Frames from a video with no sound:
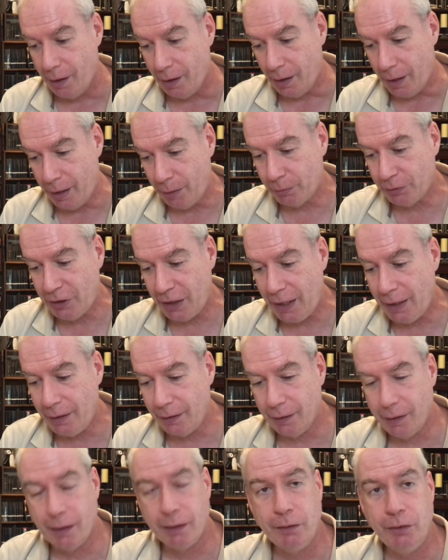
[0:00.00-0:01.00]
I will
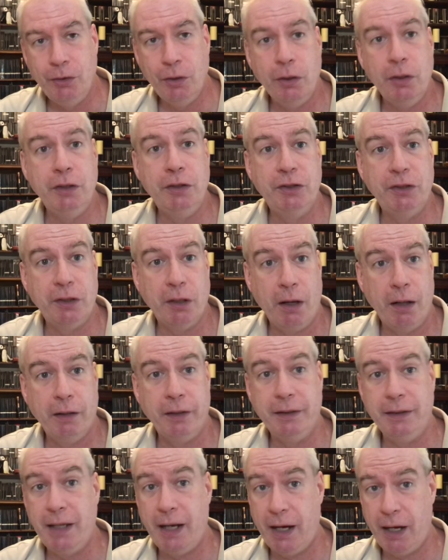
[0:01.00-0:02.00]
take a good,
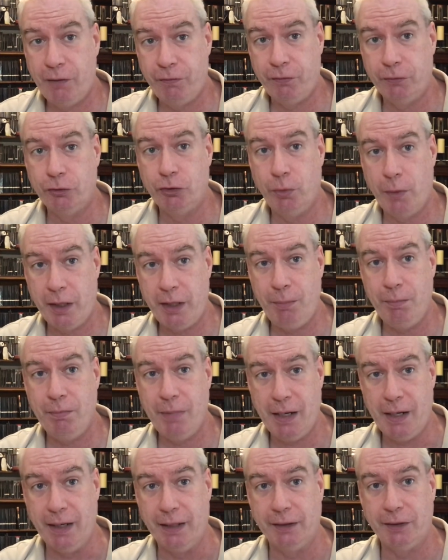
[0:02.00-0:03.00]
solid, careful 20
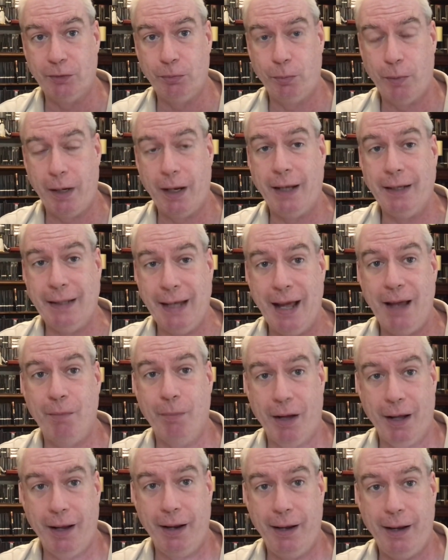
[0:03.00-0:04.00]
minutes when I get
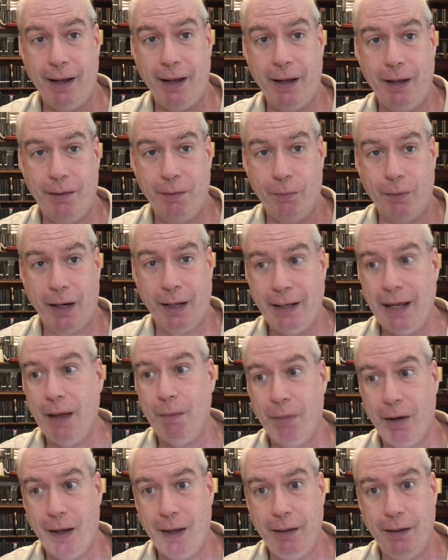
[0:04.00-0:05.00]
my I, when I
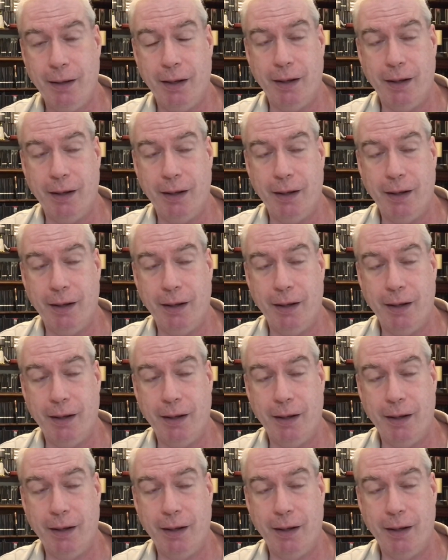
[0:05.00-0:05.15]
get my